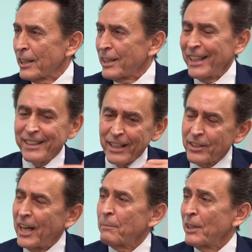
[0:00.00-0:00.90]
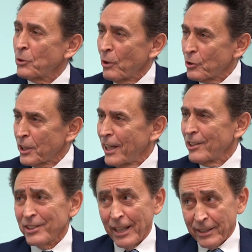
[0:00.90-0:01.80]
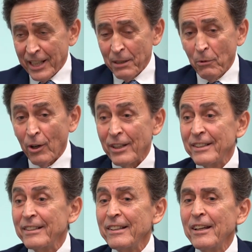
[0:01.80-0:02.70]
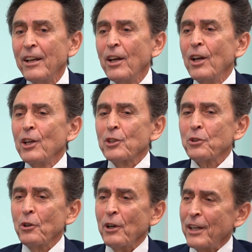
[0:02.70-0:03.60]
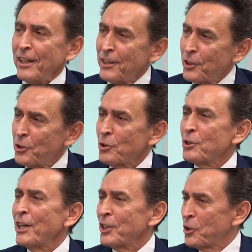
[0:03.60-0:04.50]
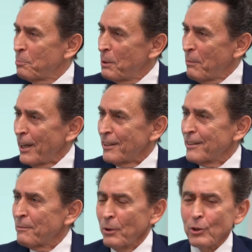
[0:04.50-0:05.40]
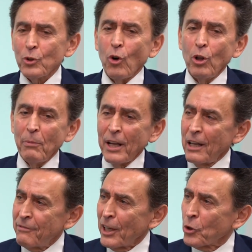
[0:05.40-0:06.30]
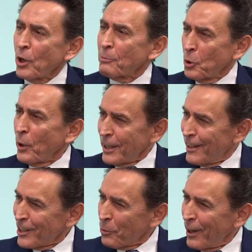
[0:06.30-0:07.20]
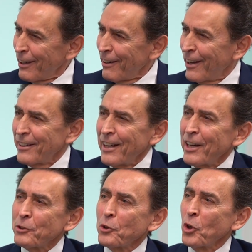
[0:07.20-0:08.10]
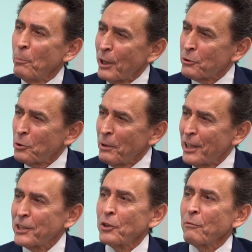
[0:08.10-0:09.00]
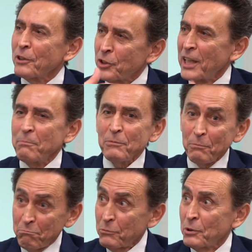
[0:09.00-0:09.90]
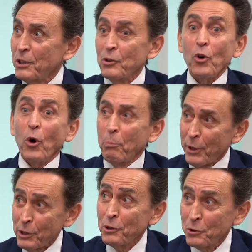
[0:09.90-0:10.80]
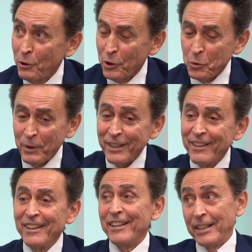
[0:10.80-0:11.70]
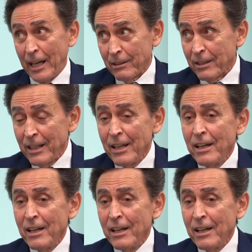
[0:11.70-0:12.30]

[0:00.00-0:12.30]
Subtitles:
at that time that was the case, not anymore. So a decision had to be made, because all my life I grew up that way, and now to go back to the military of the same oppression, so to speak, not.